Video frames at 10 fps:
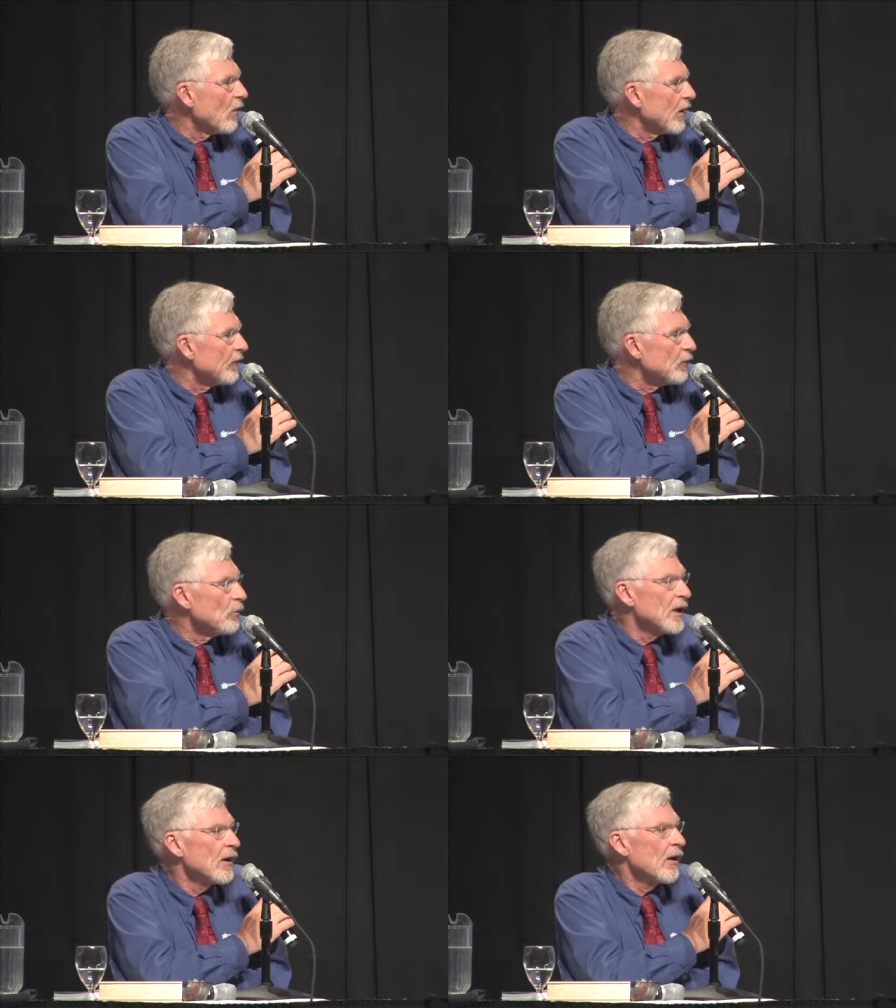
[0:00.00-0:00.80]
long, if
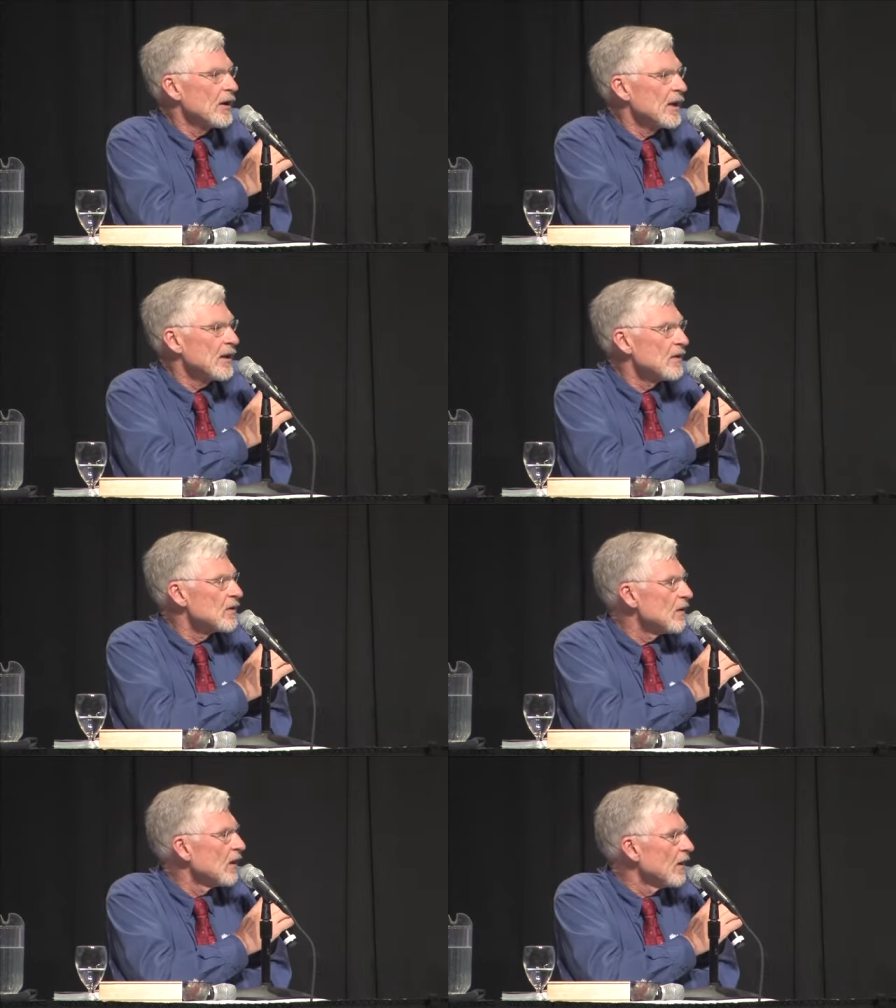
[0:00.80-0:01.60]
you meet our
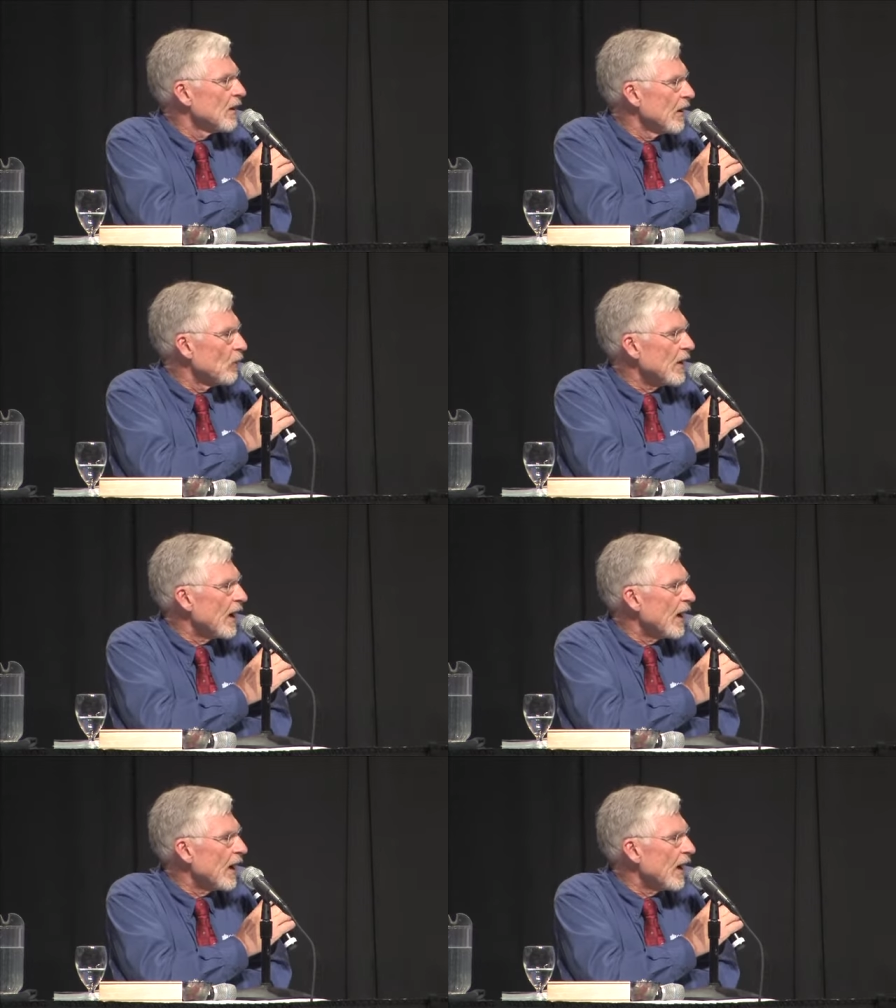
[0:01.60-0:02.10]
needs and